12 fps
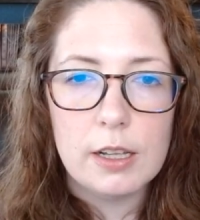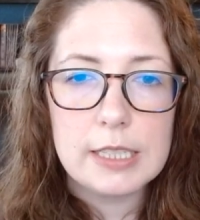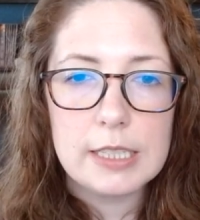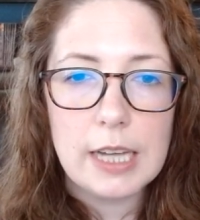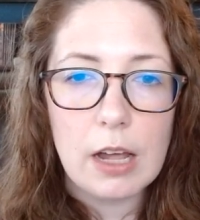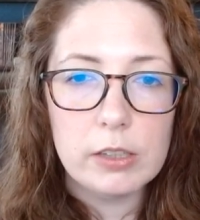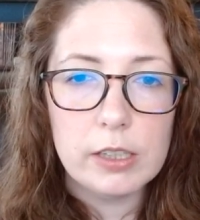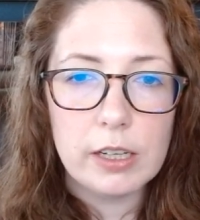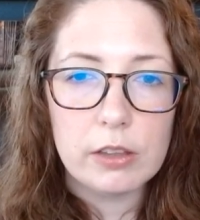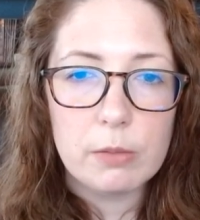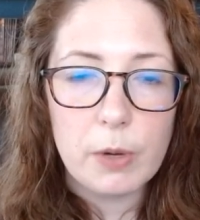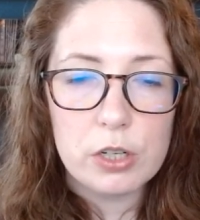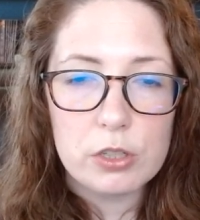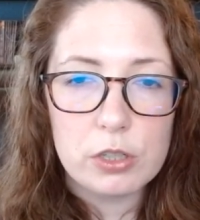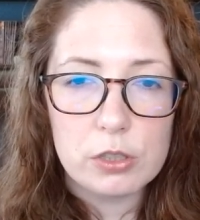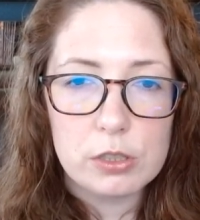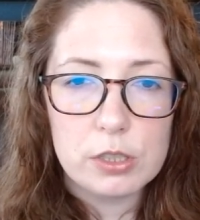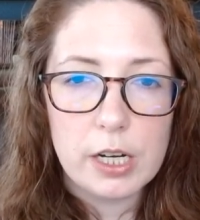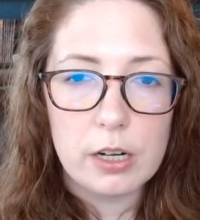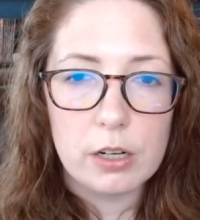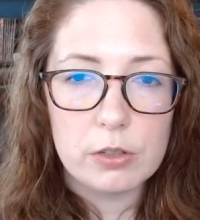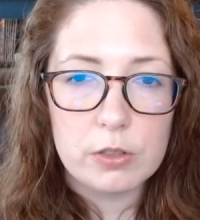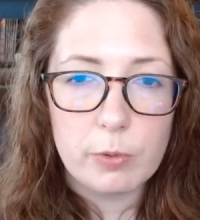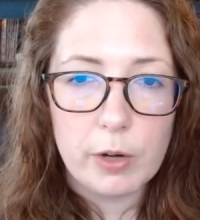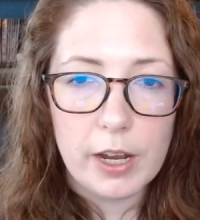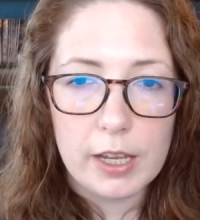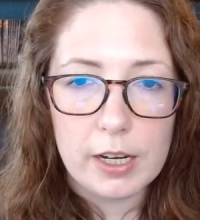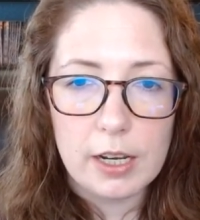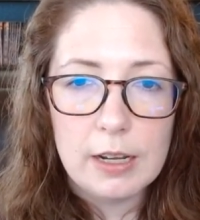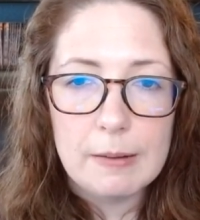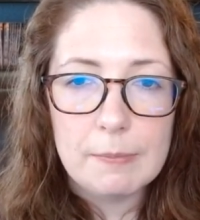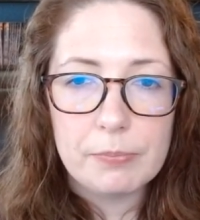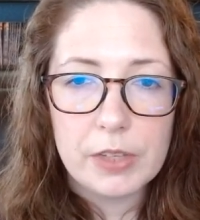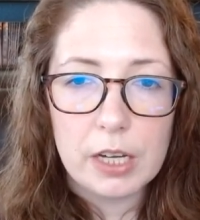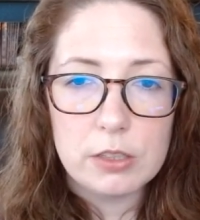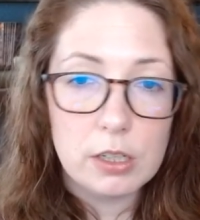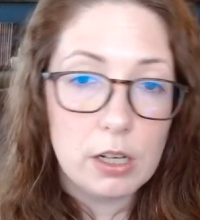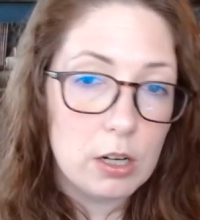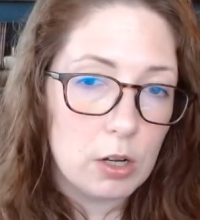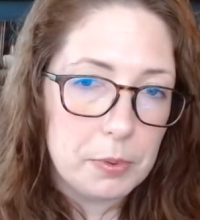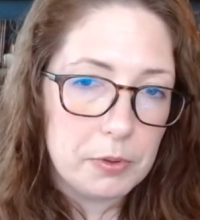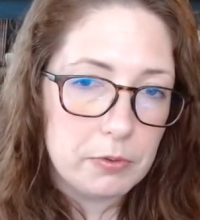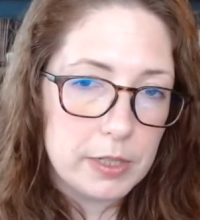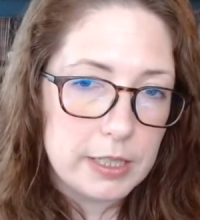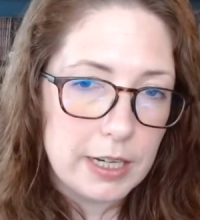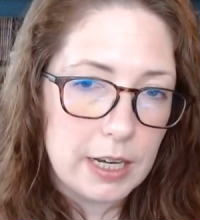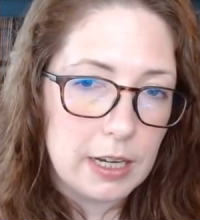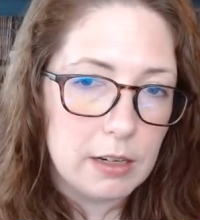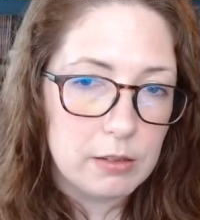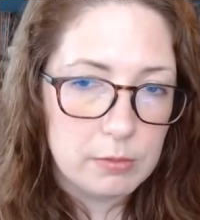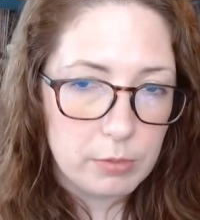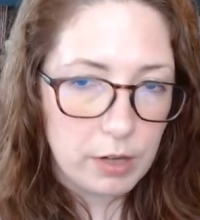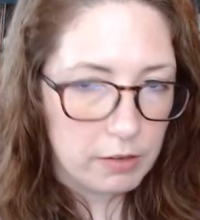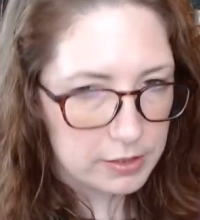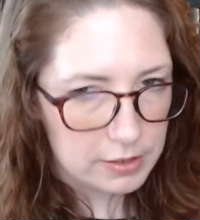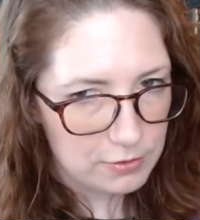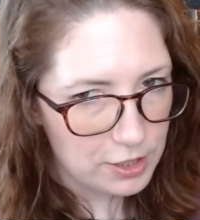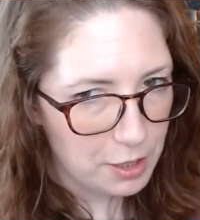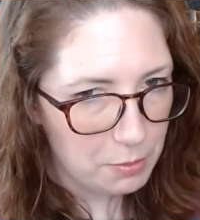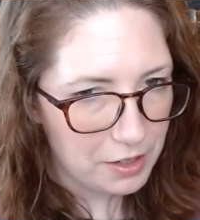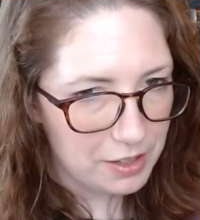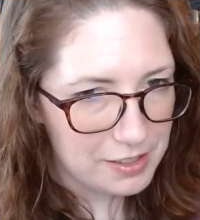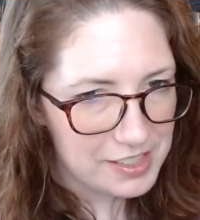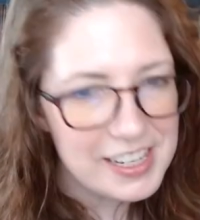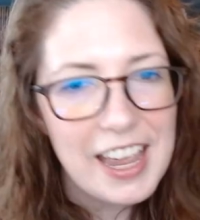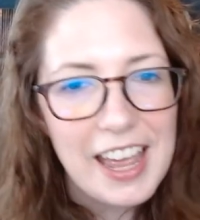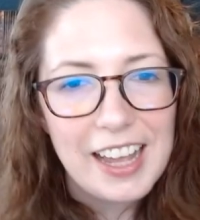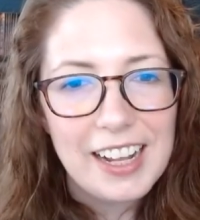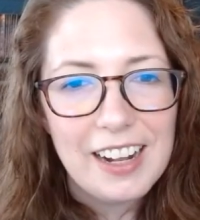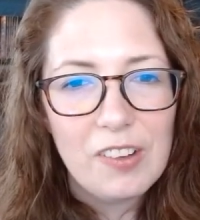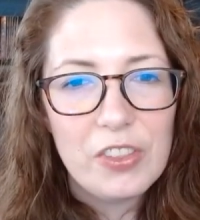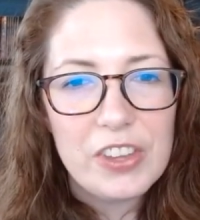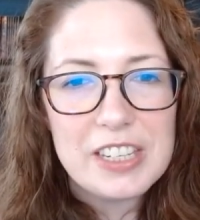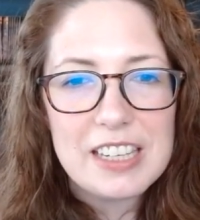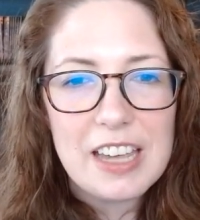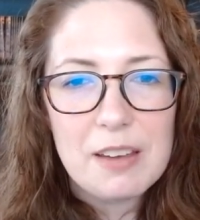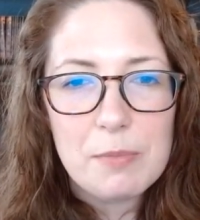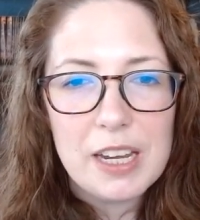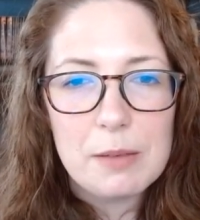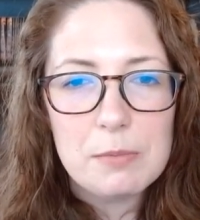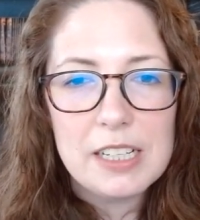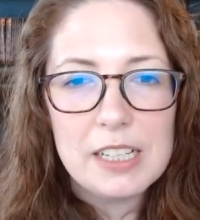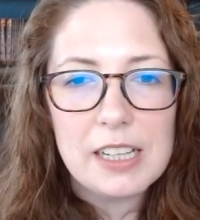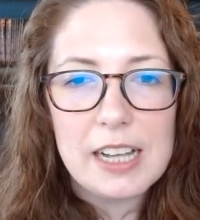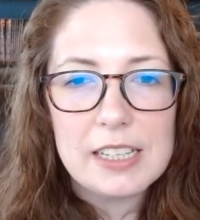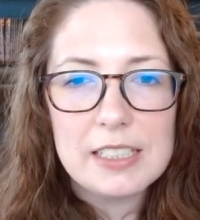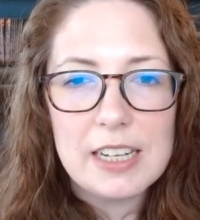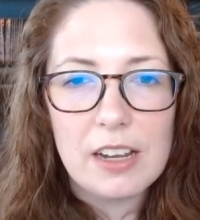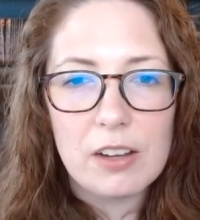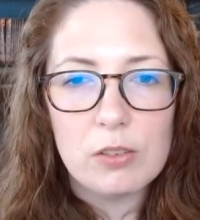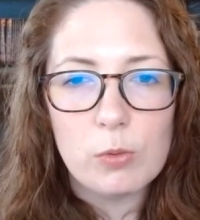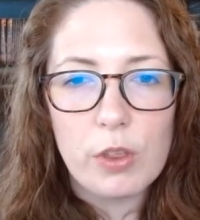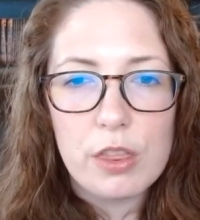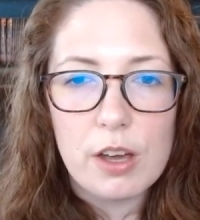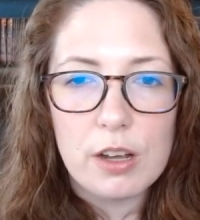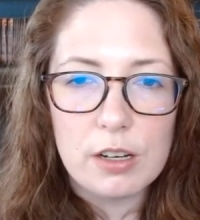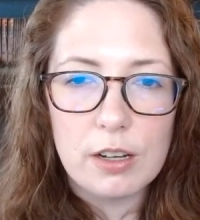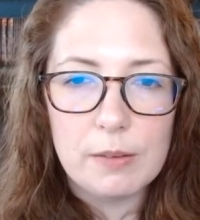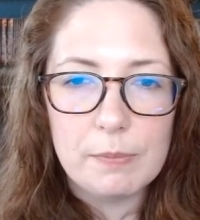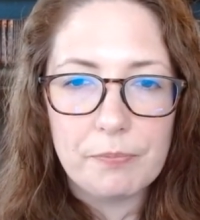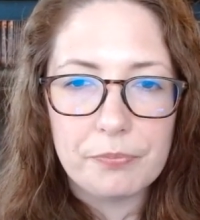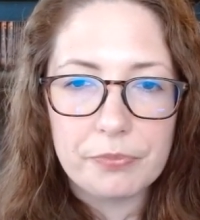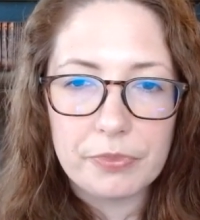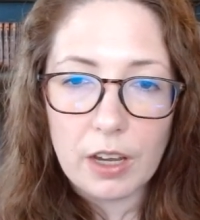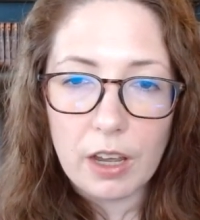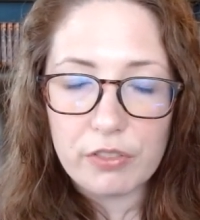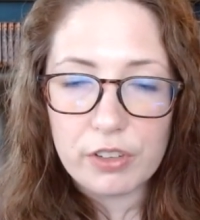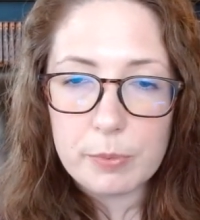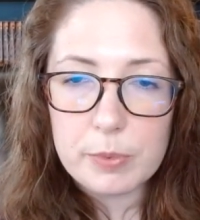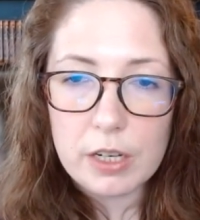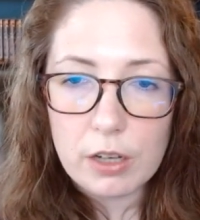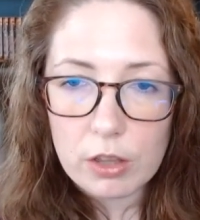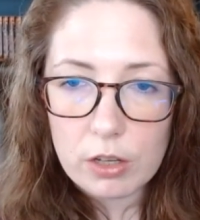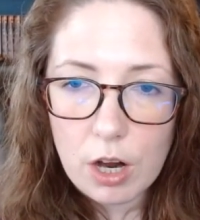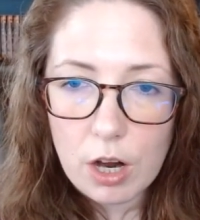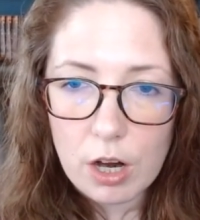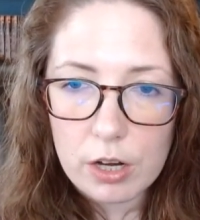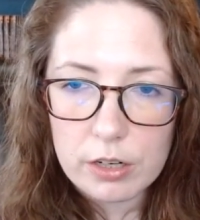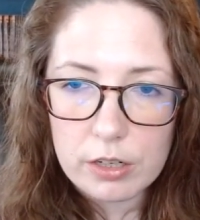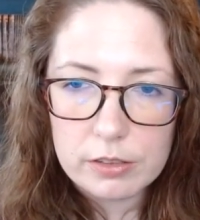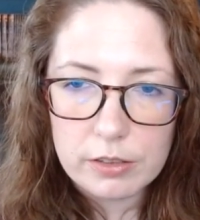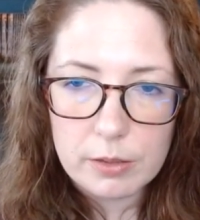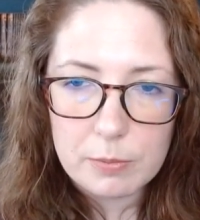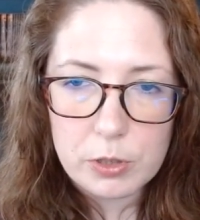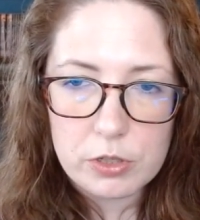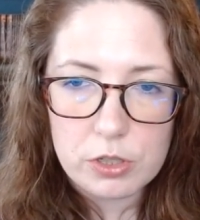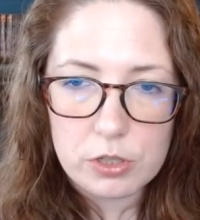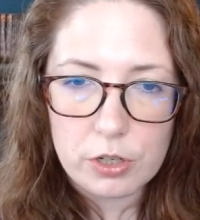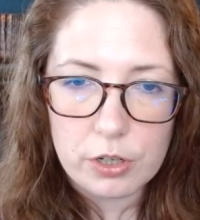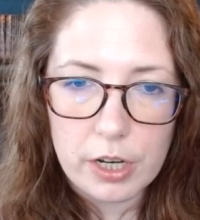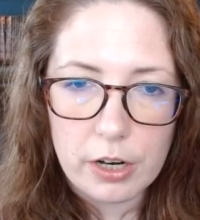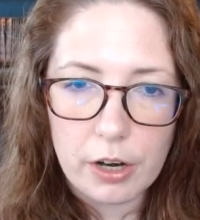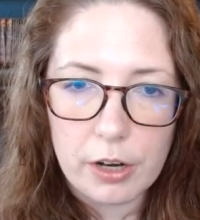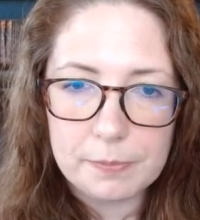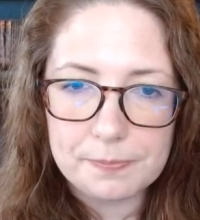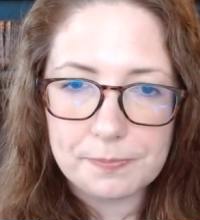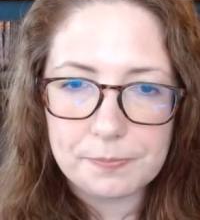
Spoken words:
Scowling at the partial tarot spread, I took a gulp of whiskey, breakfast of champions, then set my empty glass down with thunk. I flipped another card, the motion jerkier.